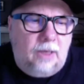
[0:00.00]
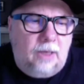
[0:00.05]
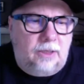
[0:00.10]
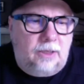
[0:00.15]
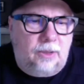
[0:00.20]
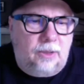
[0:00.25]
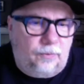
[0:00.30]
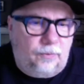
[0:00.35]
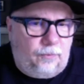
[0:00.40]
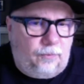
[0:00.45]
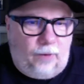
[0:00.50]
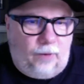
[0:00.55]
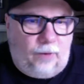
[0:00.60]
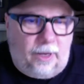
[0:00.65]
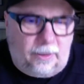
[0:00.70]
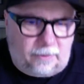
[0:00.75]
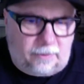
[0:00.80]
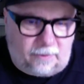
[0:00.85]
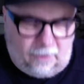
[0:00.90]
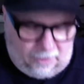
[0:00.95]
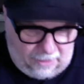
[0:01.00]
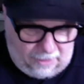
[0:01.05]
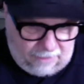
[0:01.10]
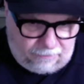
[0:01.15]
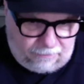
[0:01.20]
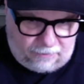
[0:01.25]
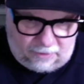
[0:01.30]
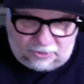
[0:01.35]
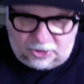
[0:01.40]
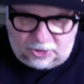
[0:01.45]
You know, in France, they have
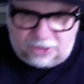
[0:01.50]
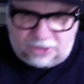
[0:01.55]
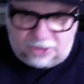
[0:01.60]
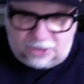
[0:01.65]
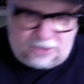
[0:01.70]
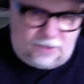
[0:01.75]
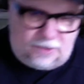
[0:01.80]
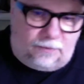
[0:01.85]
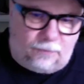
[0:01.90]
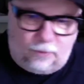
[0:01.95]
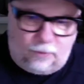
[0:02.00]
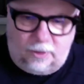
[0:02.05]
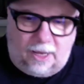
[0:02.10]
such a different